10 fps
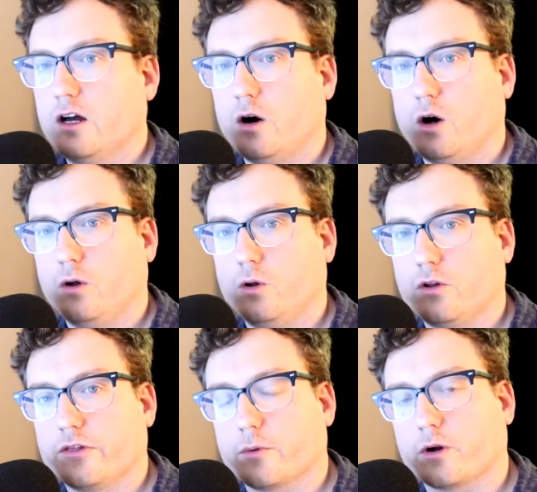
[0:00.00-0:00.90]
all
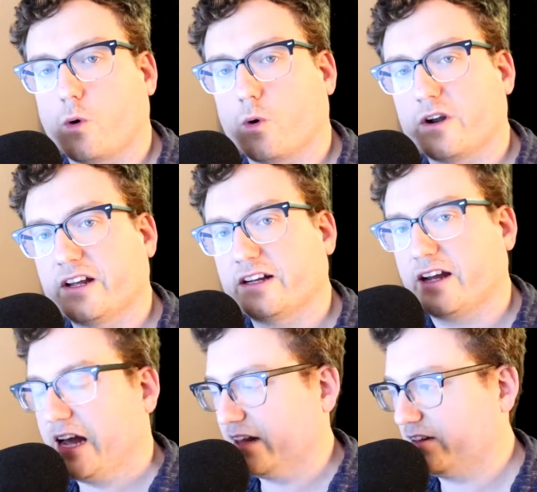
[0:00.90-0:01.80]
the recording
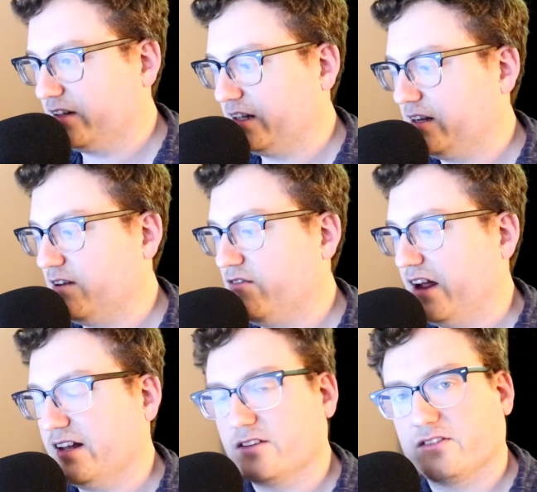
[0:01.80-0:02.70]
in
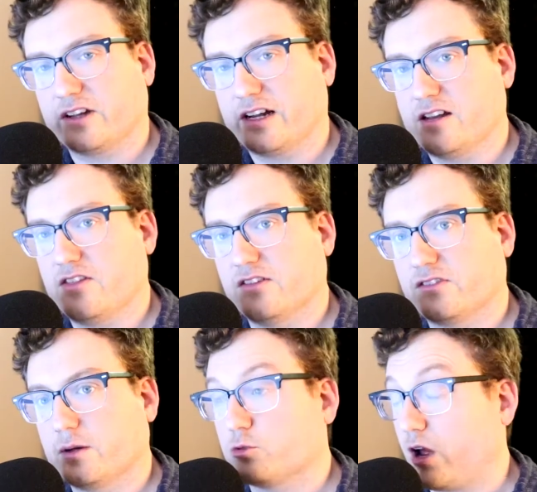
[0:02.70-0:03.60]
advance like I did this
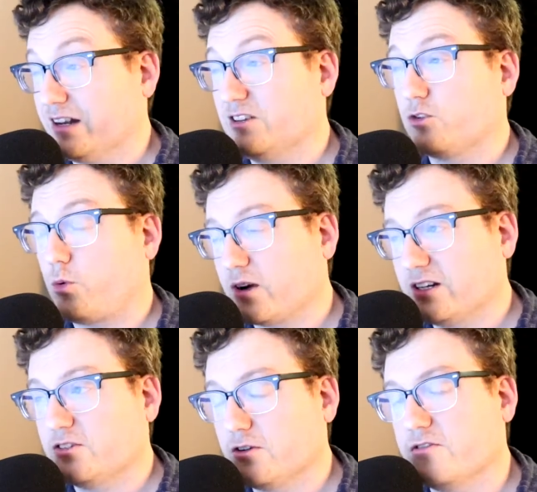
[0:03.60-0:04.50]
time. I did
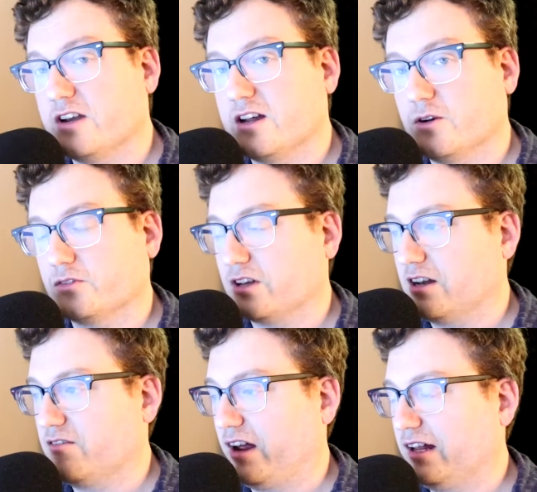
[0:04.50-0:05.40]
22 videos in
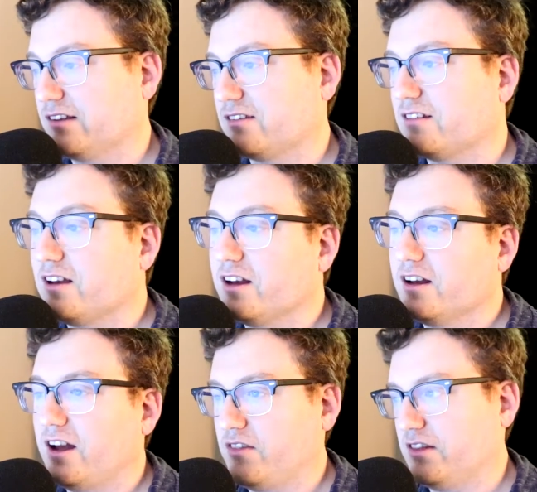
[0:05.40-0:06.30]
advance
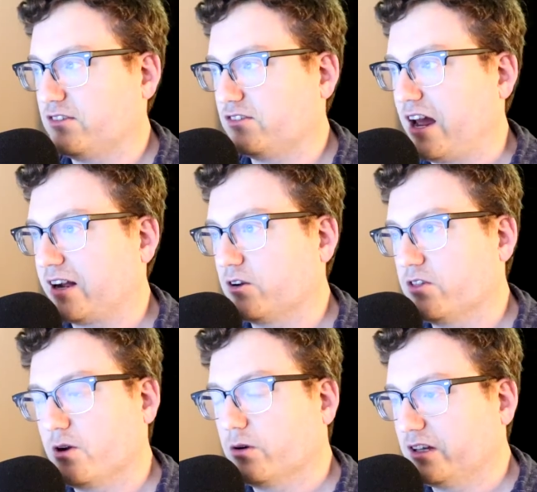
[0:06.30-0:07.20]
and then staggered
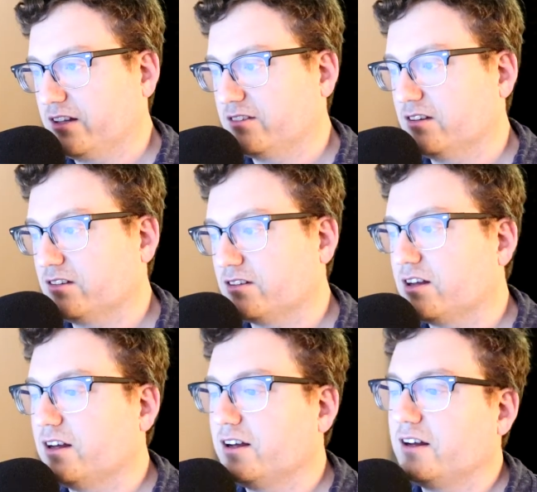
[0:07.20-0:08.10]
their releases.
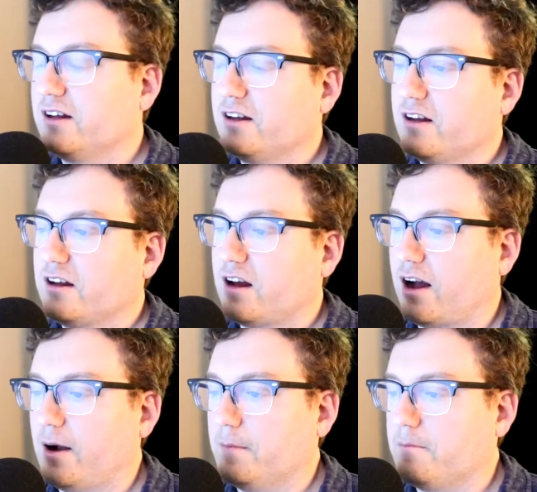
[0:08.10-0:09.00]

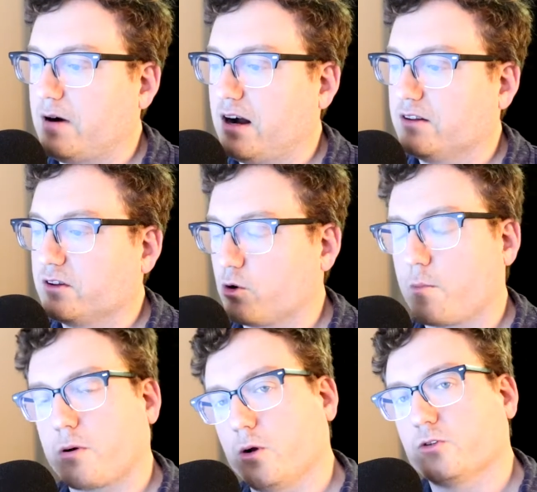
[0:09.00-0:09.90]
There were
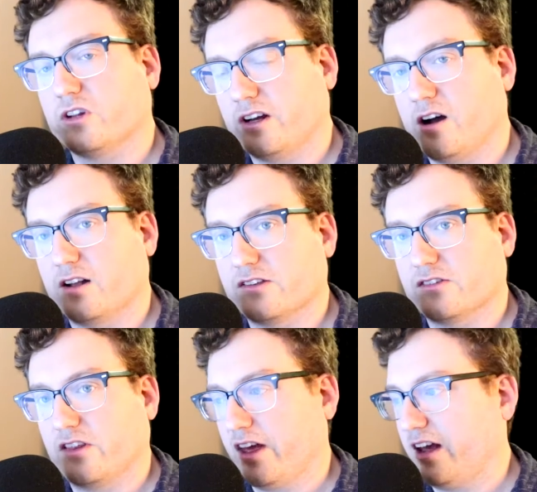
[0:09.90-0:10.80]
pros and cons to
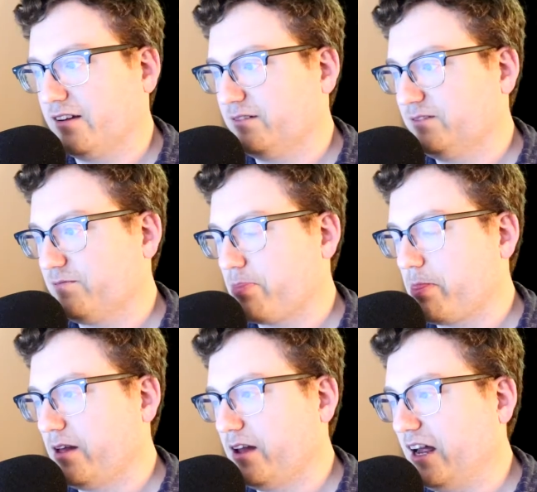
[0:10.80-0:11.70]
that.
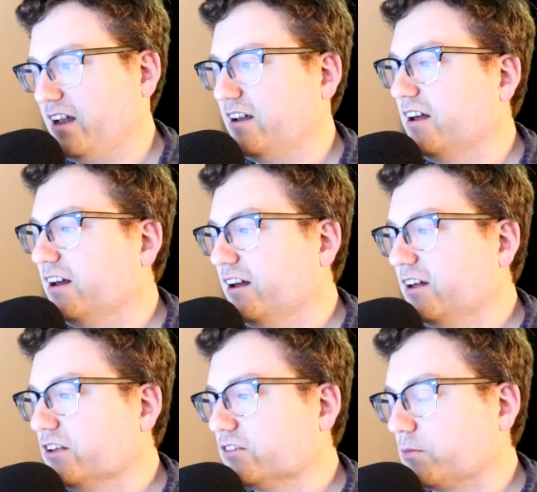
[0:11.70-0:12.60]
And
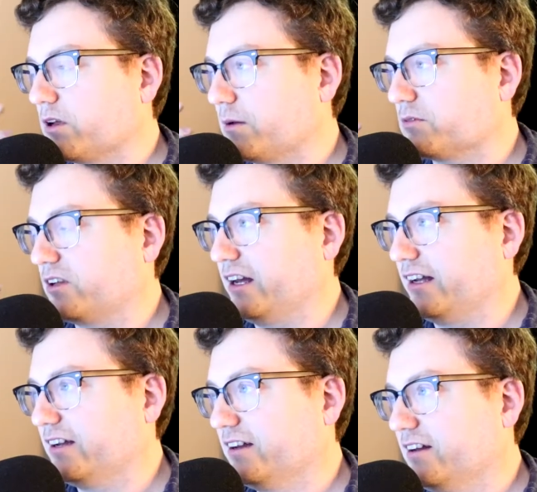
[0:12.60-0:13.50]
sometimes, like,